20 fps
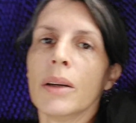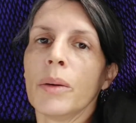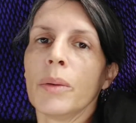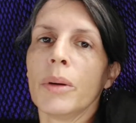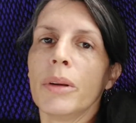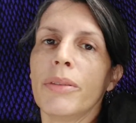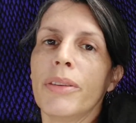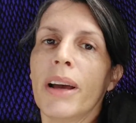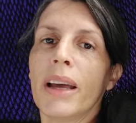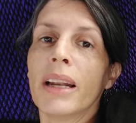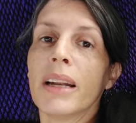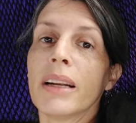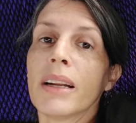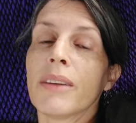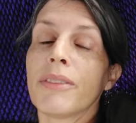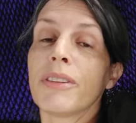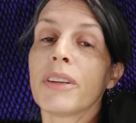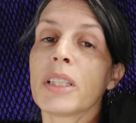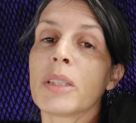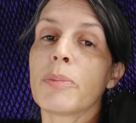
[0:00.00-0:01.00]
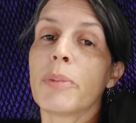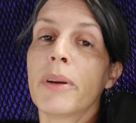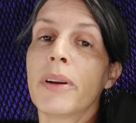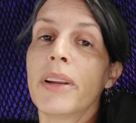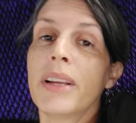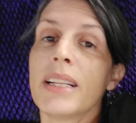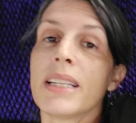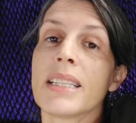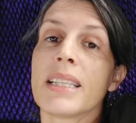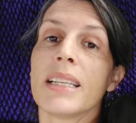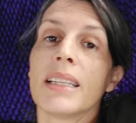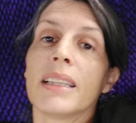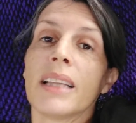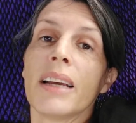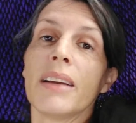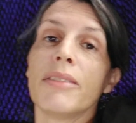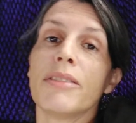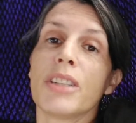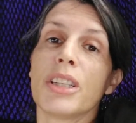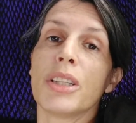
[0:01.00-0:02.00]
we've had enough experience in
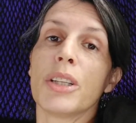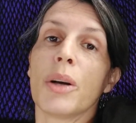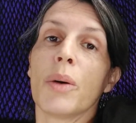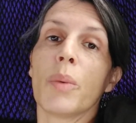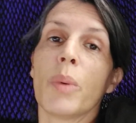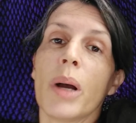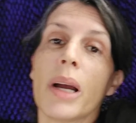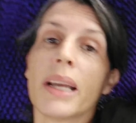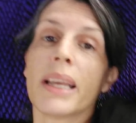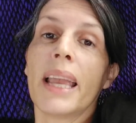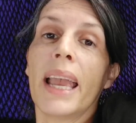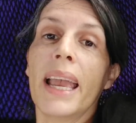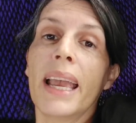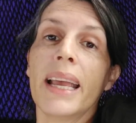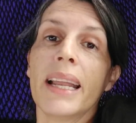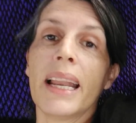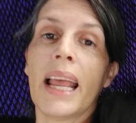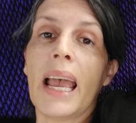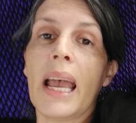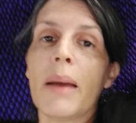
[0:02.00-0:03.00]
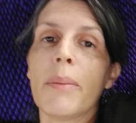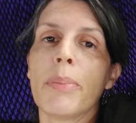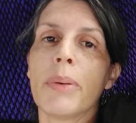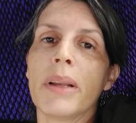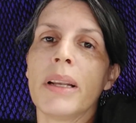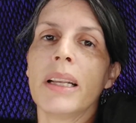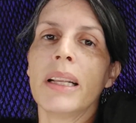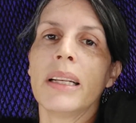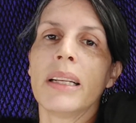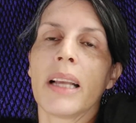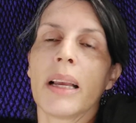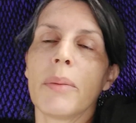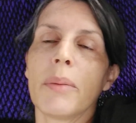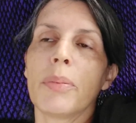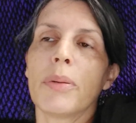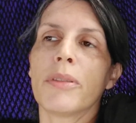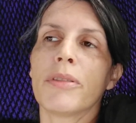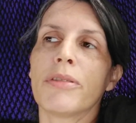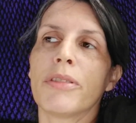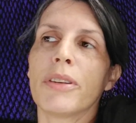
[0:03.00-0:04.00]
life to know what can happen, and I
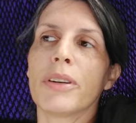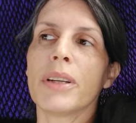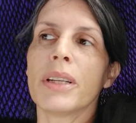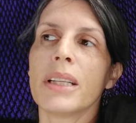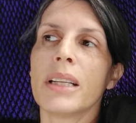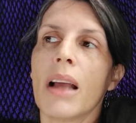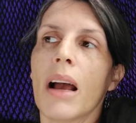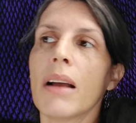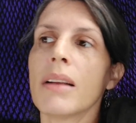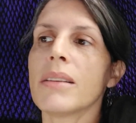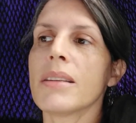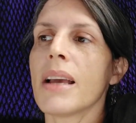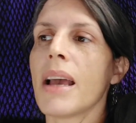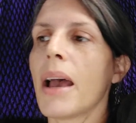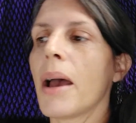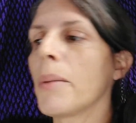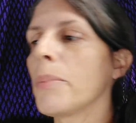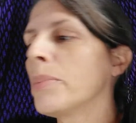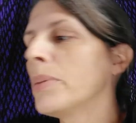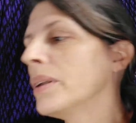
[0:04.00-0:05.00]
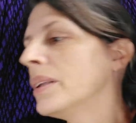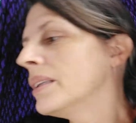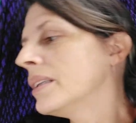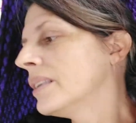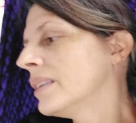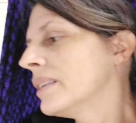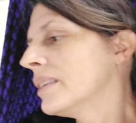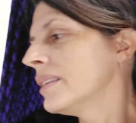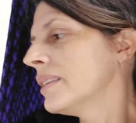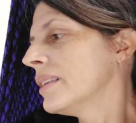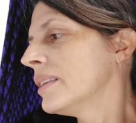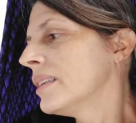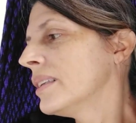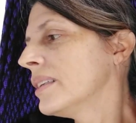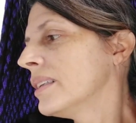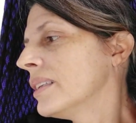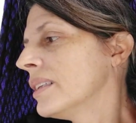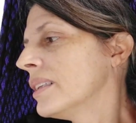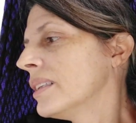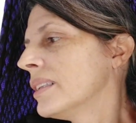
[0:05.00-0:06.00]
prefer it not to
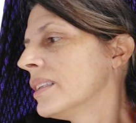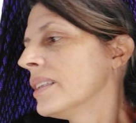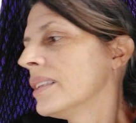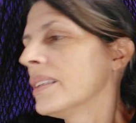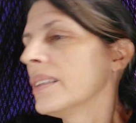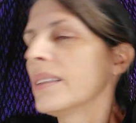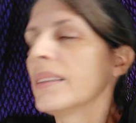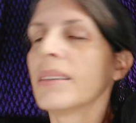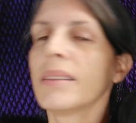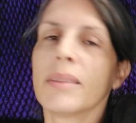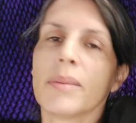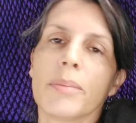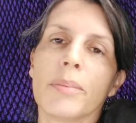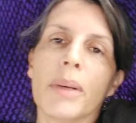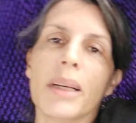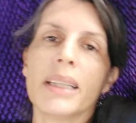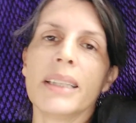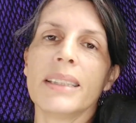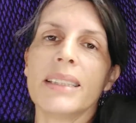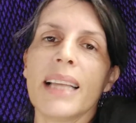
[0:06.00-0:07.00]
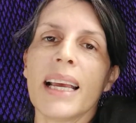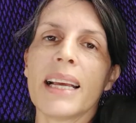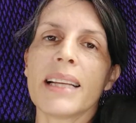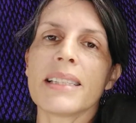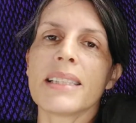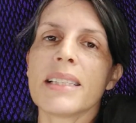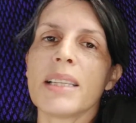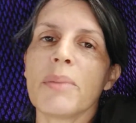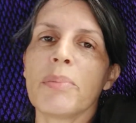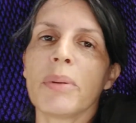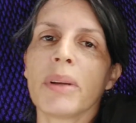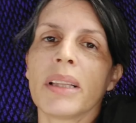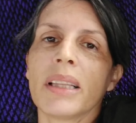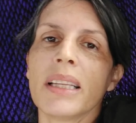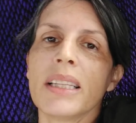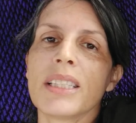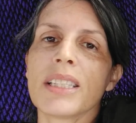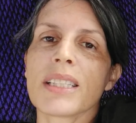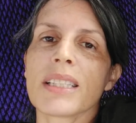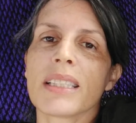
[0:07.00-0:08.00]
happen. But dads
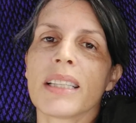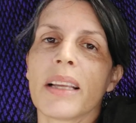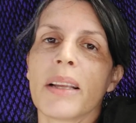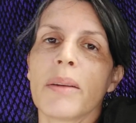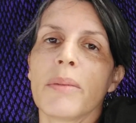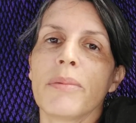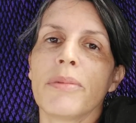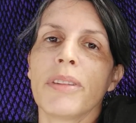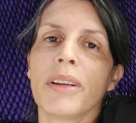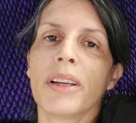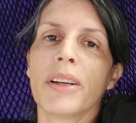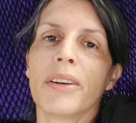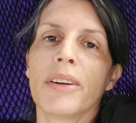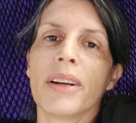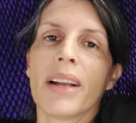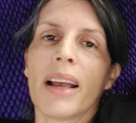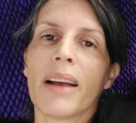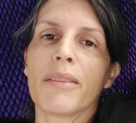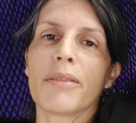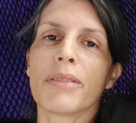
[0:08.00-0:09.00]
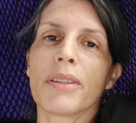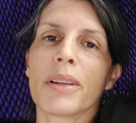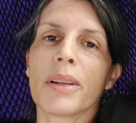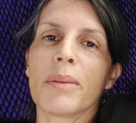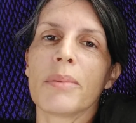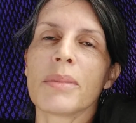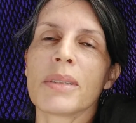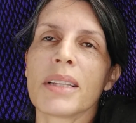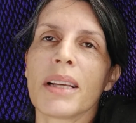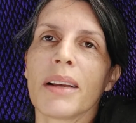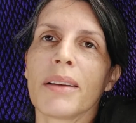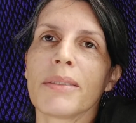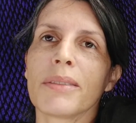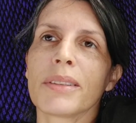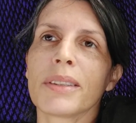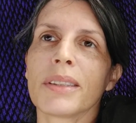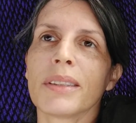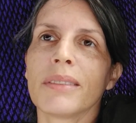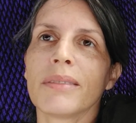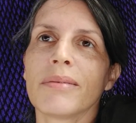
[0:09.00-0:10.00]
typically just let them figure it out for
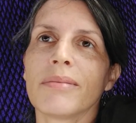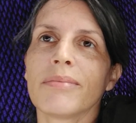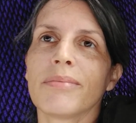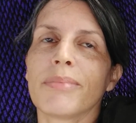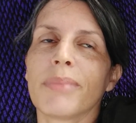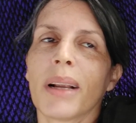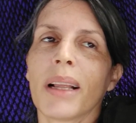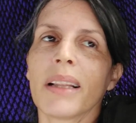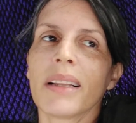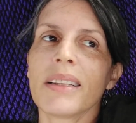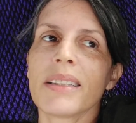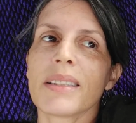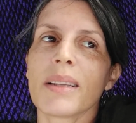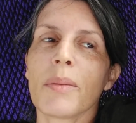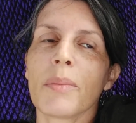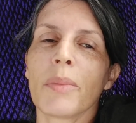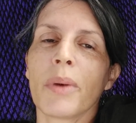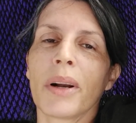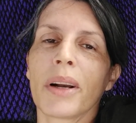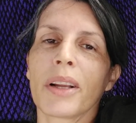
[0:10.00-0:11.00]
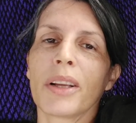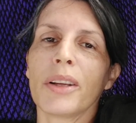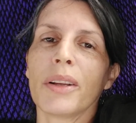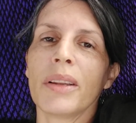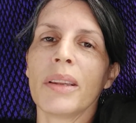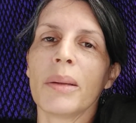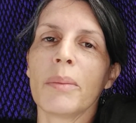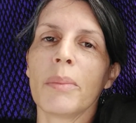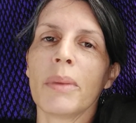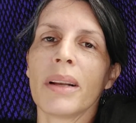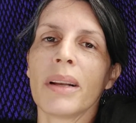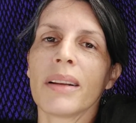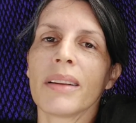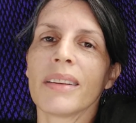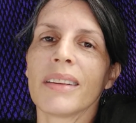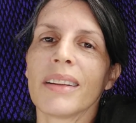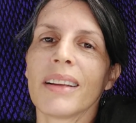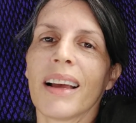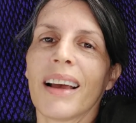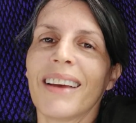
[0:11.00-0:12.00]
themselves. Probably somewhere good in the middle.
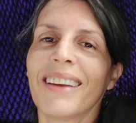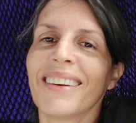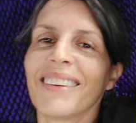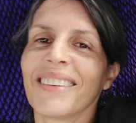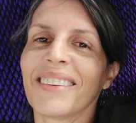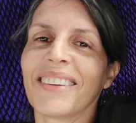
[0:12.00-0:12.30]
I don't